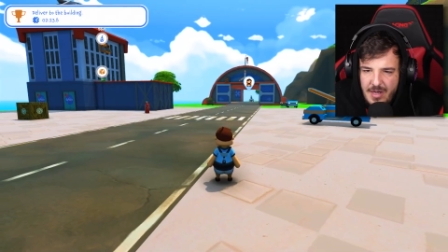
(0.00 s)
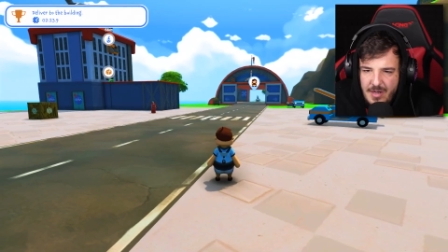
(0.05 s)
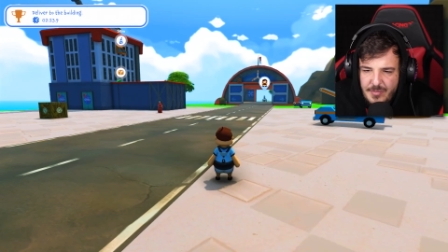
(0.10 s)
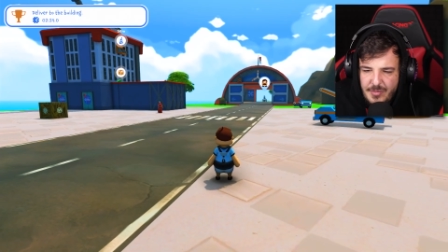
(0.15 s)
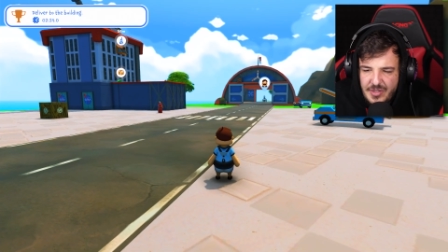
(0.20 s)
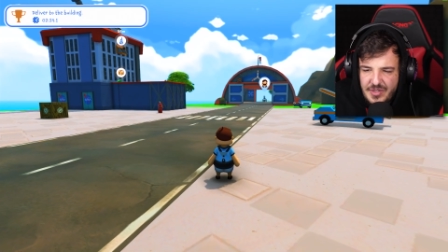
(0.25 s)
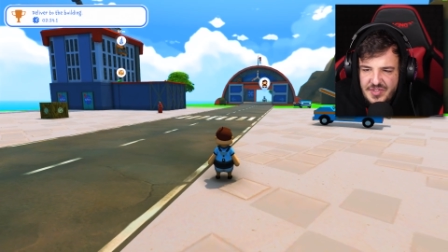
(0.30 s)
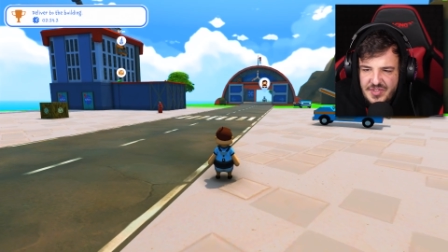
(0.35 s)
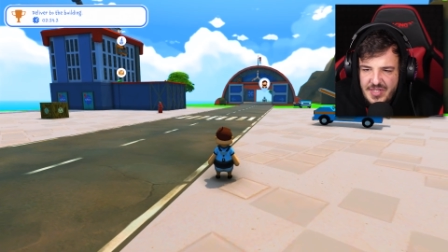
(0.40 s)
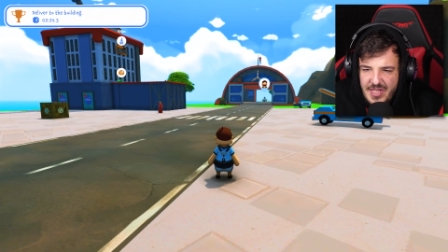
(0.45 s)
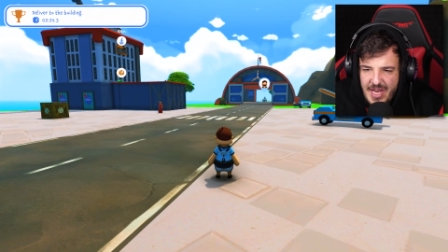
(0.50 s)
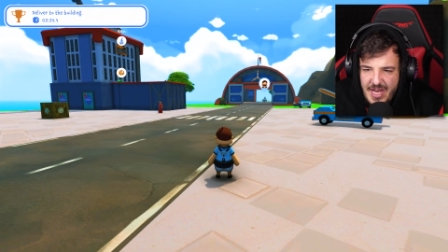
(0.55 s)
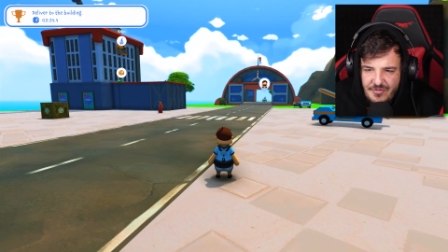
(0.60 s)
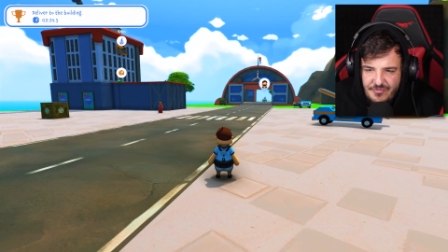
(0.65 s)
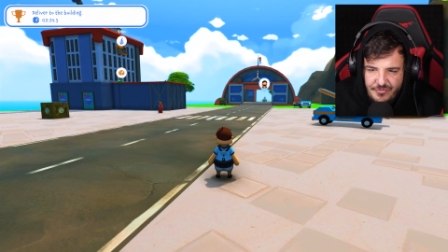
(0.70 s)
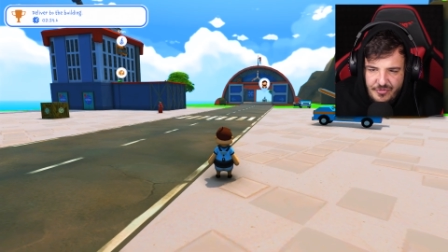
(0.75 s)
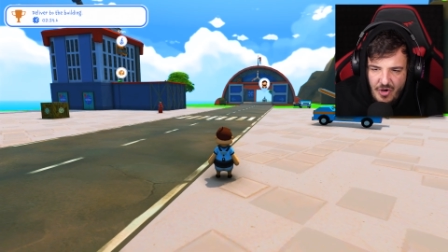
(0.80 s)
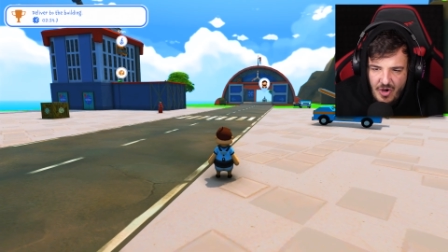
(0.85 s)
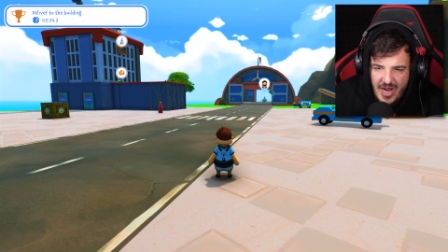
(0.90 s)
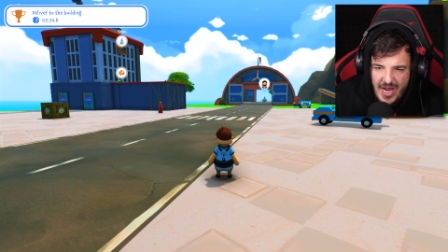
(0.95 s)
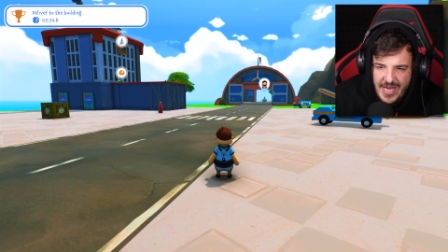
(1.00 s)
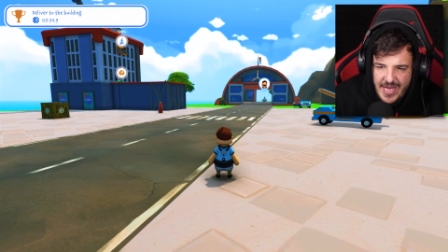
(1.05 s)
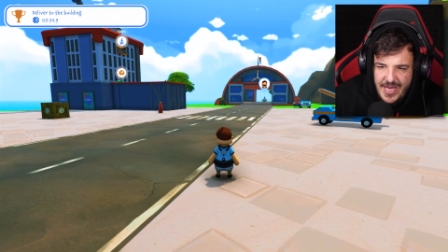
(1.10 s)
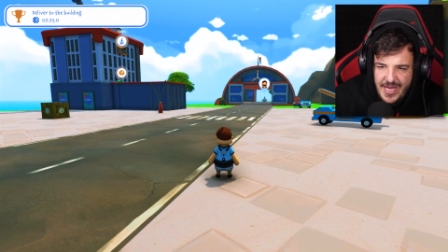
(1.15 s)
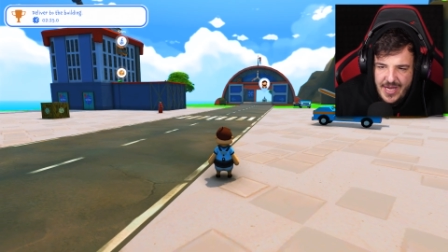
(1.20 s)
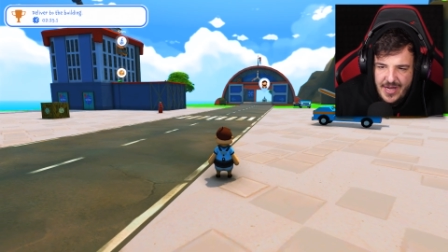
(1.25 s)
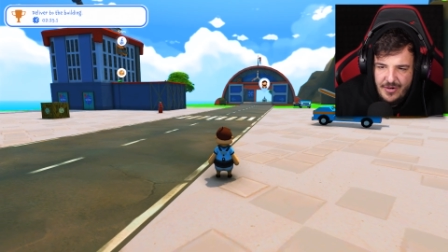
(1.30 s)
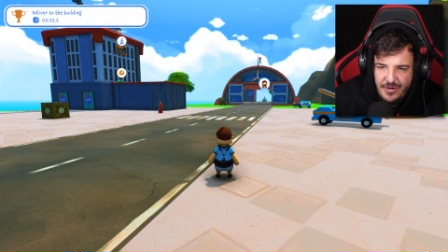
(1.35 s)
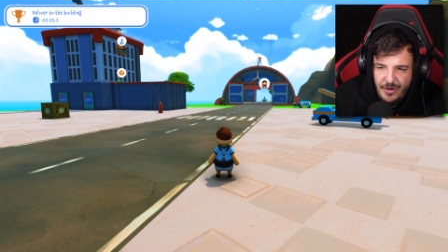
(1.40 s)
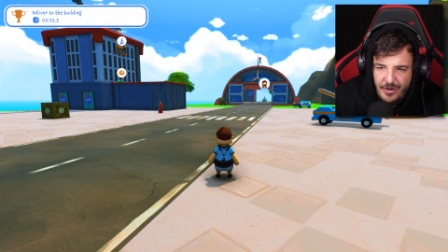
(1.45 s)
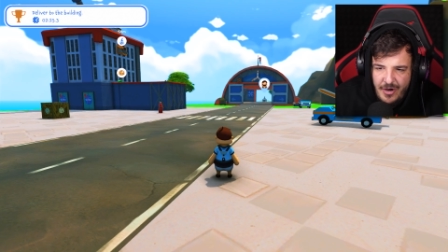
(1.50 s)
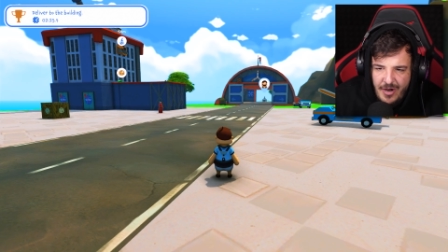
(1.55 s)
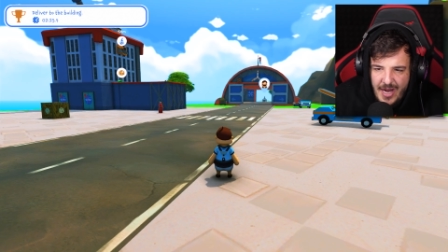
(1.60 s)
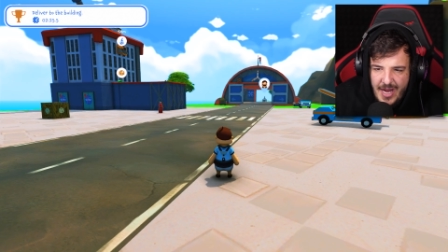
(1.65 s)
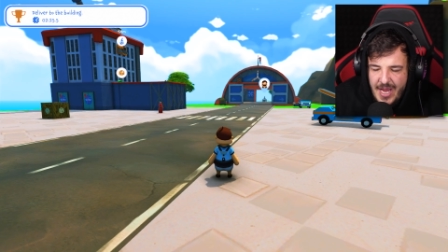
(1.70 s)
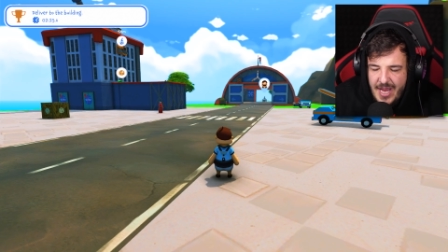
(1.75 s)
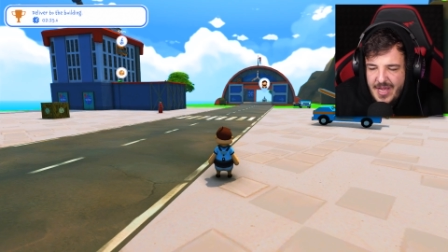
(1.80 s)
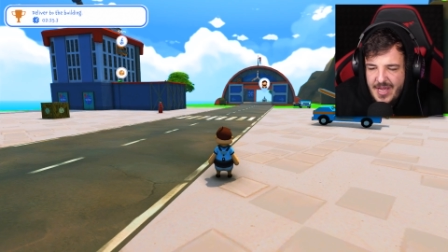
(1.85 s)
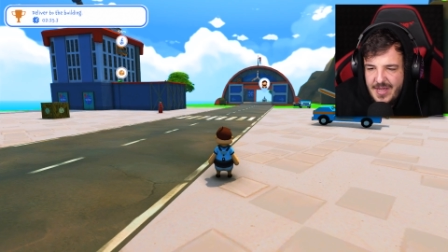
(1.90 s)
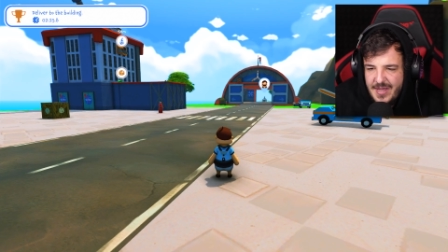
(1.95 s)
I'm going to stand right here, all
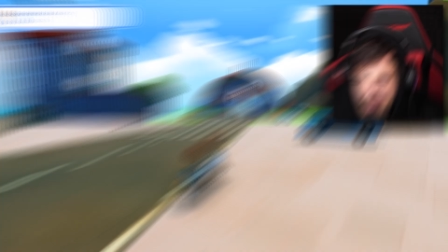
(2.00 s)
right?